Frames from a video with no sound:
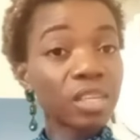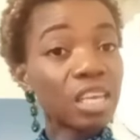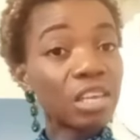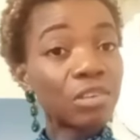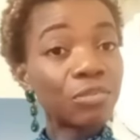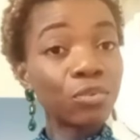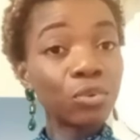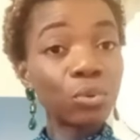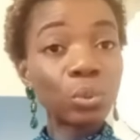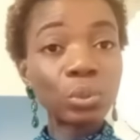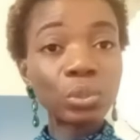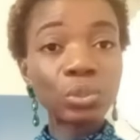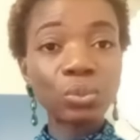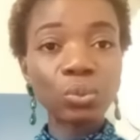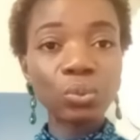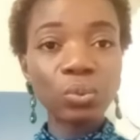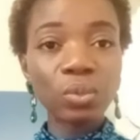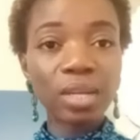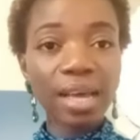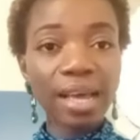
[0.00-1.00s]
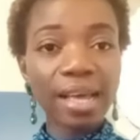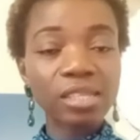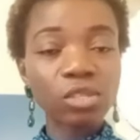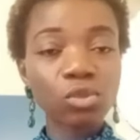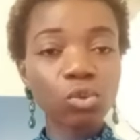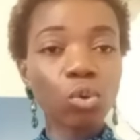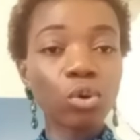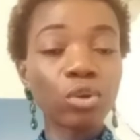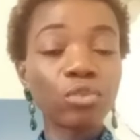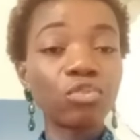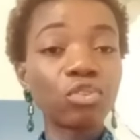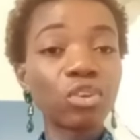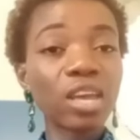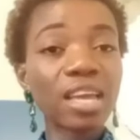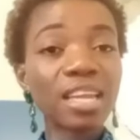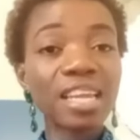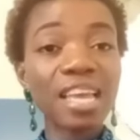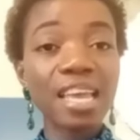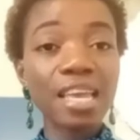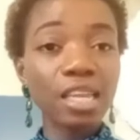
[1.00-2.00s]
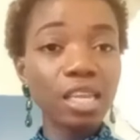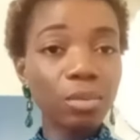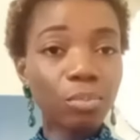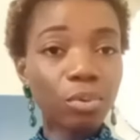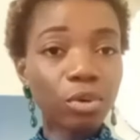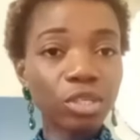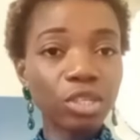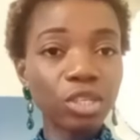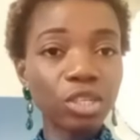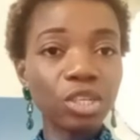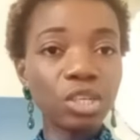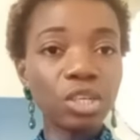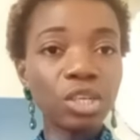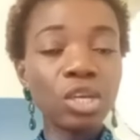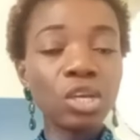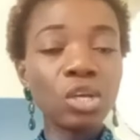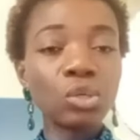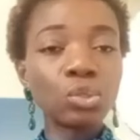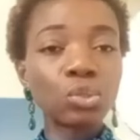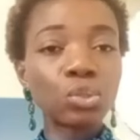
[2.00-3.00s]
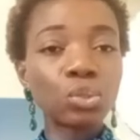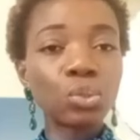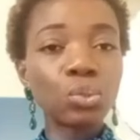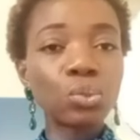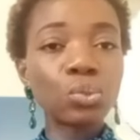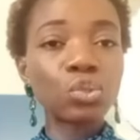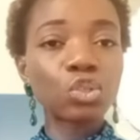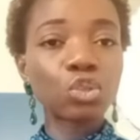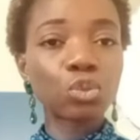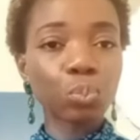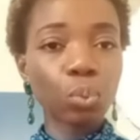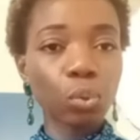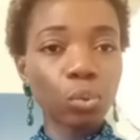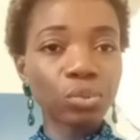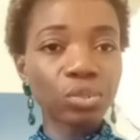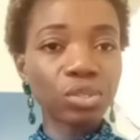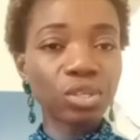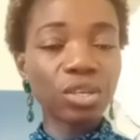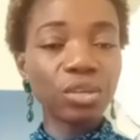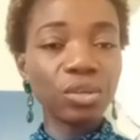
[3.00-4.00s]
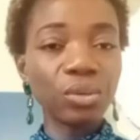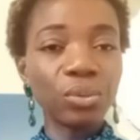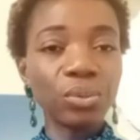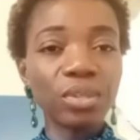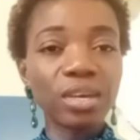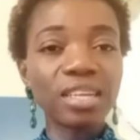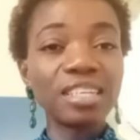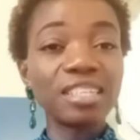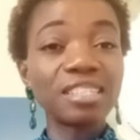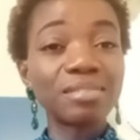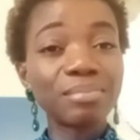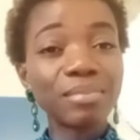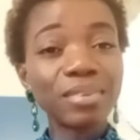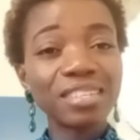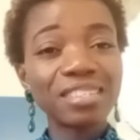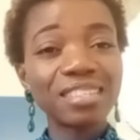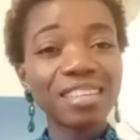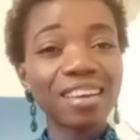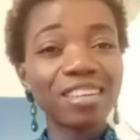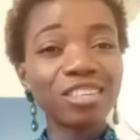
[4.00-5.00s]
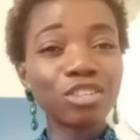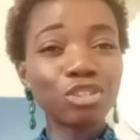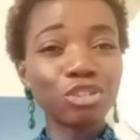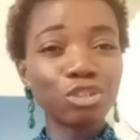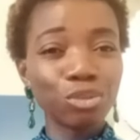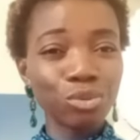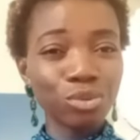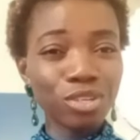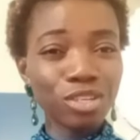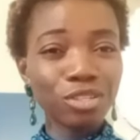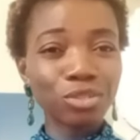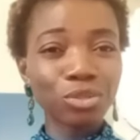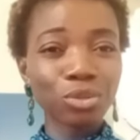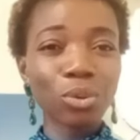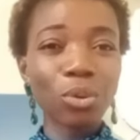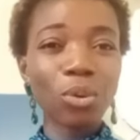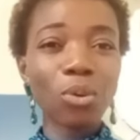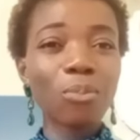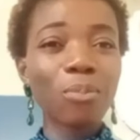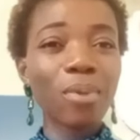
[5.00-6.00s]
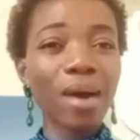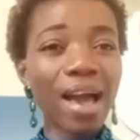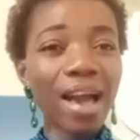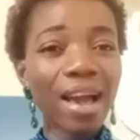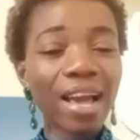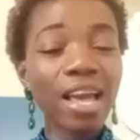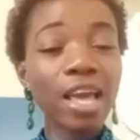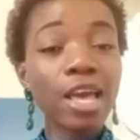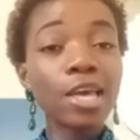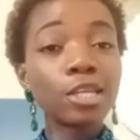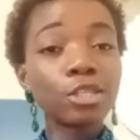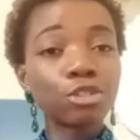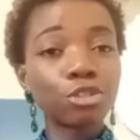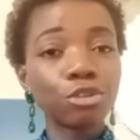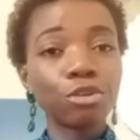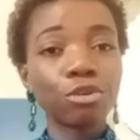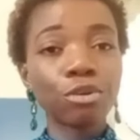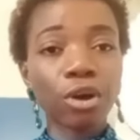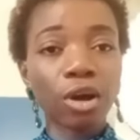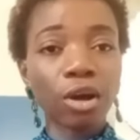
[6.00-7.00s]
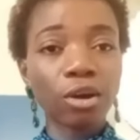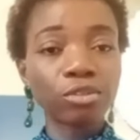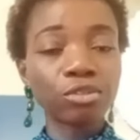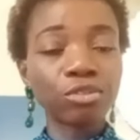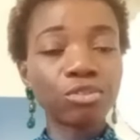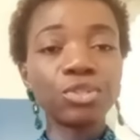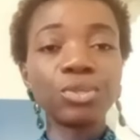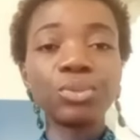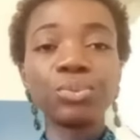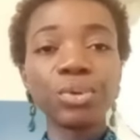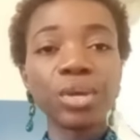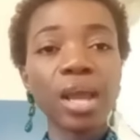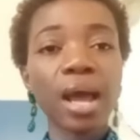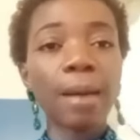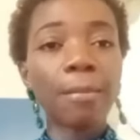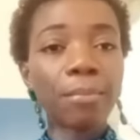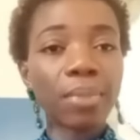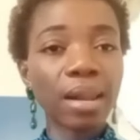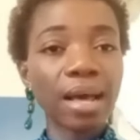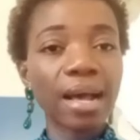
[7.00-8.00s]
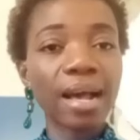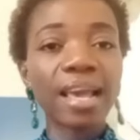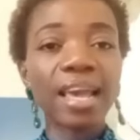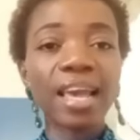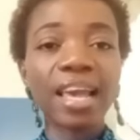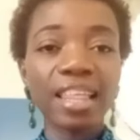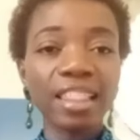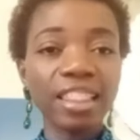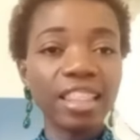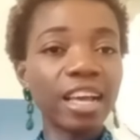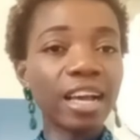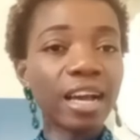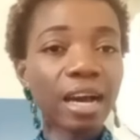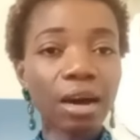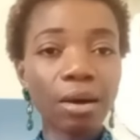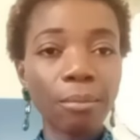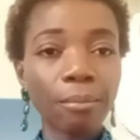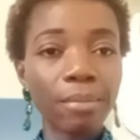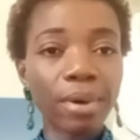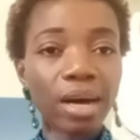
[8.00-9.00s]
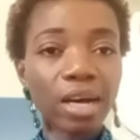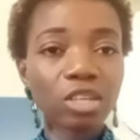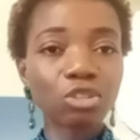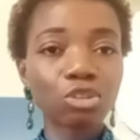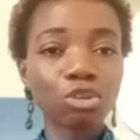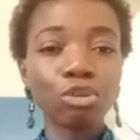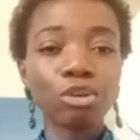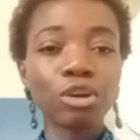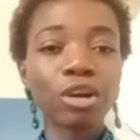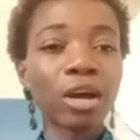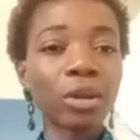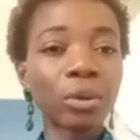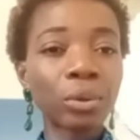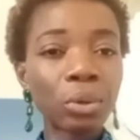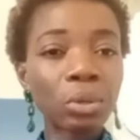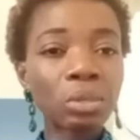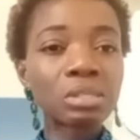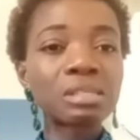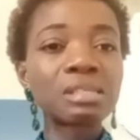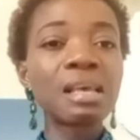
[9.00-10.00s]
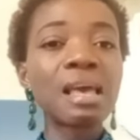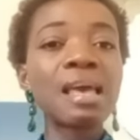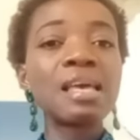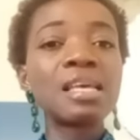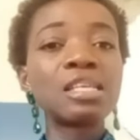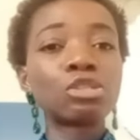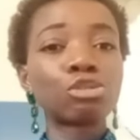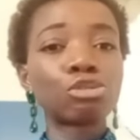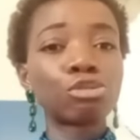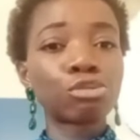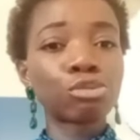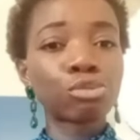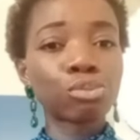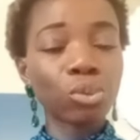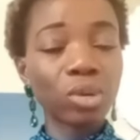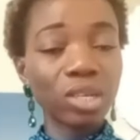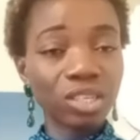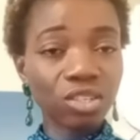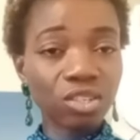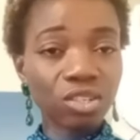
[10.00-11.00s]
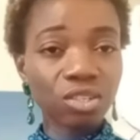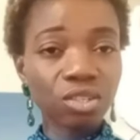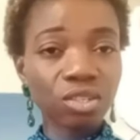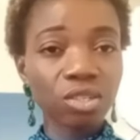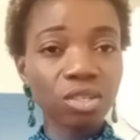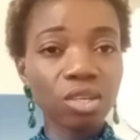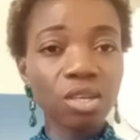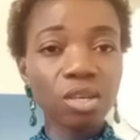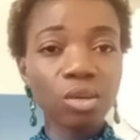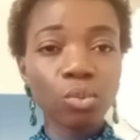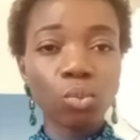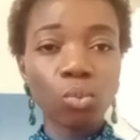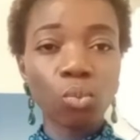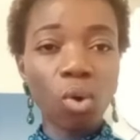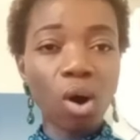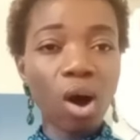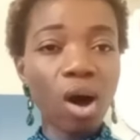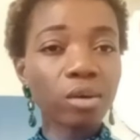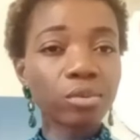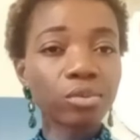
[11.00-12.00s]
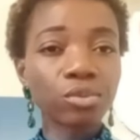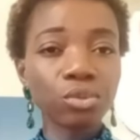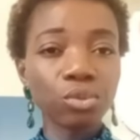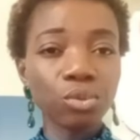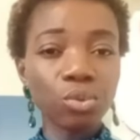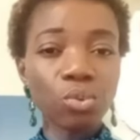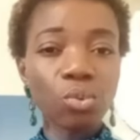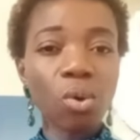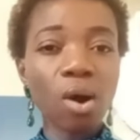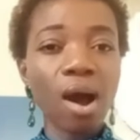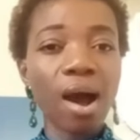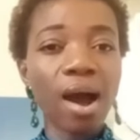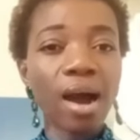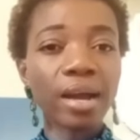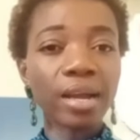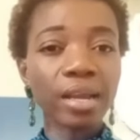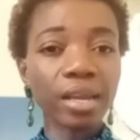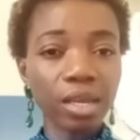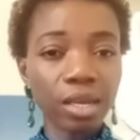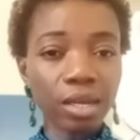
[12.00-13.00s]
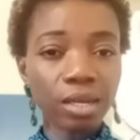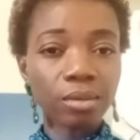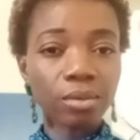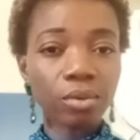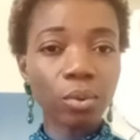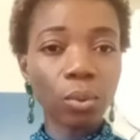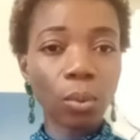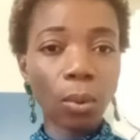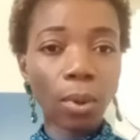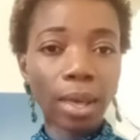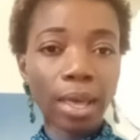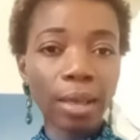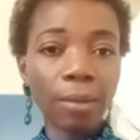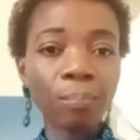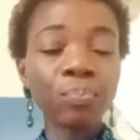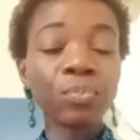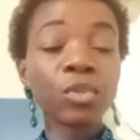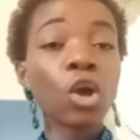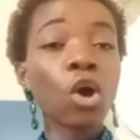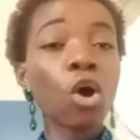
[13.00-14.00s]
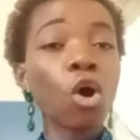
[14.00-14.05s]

If you do that, or if you get anybody to sponsor you, then it means that you need to go back to your country, reapply, and then come back. So you cannot switch whilst you are here, okay.